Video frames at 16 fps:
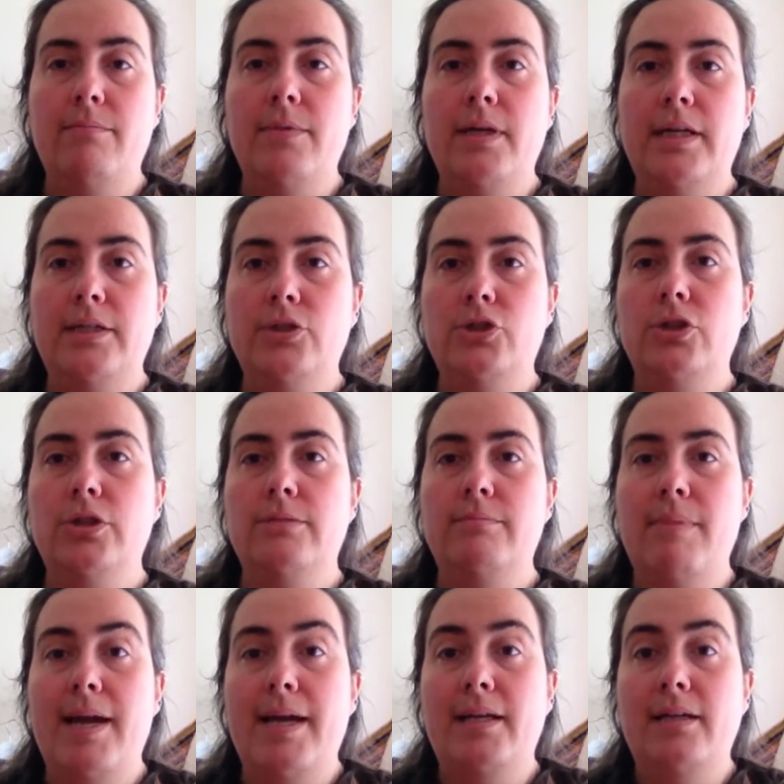it should
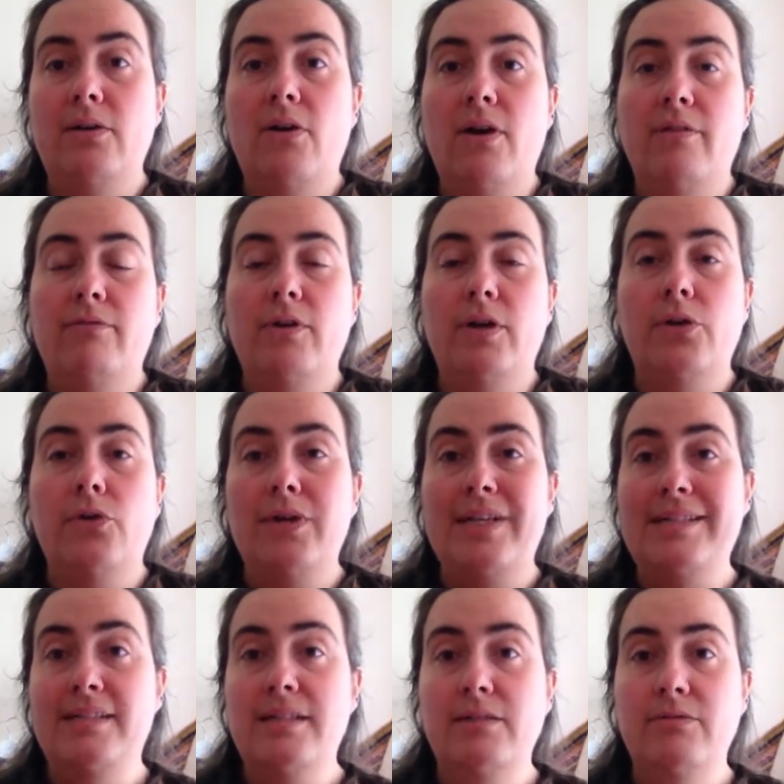make life a lot
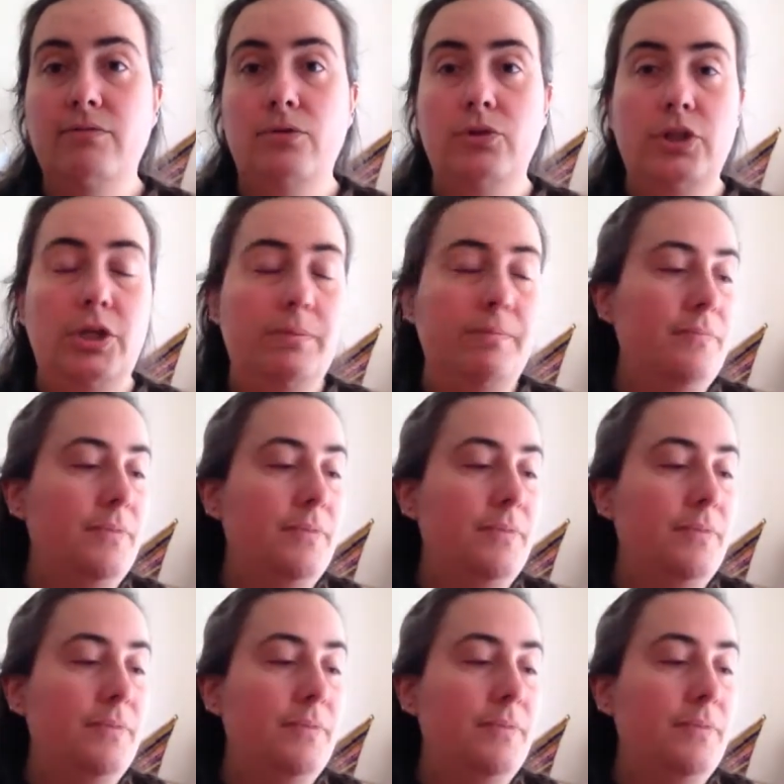easier for you.